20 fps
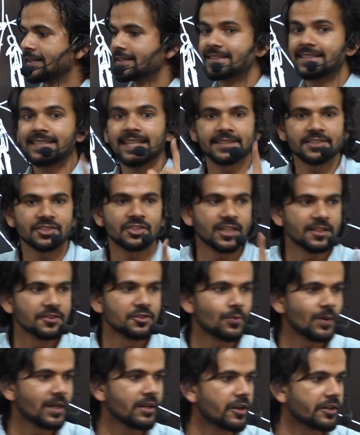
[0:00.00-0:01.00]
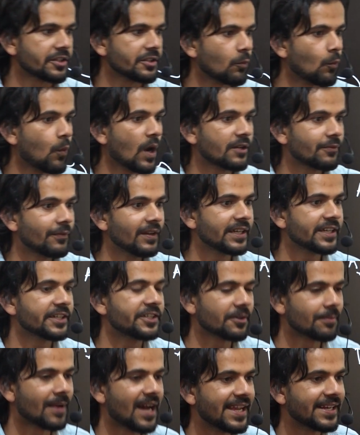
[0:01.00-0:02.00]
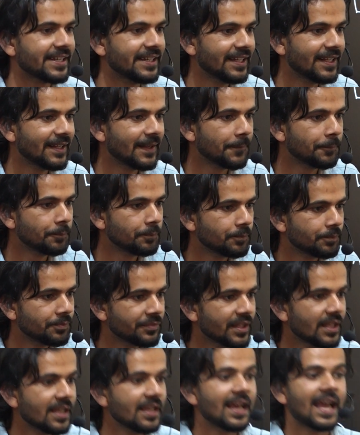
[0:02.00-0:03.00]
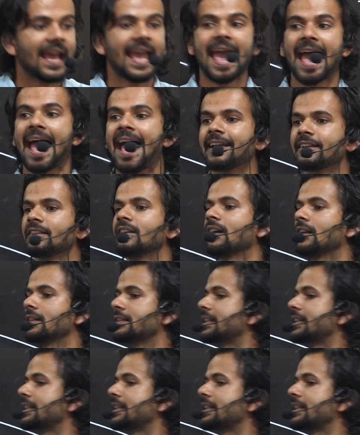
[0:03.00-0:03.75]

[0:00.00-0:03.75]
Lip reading: Distance will not. What will determine? Angle.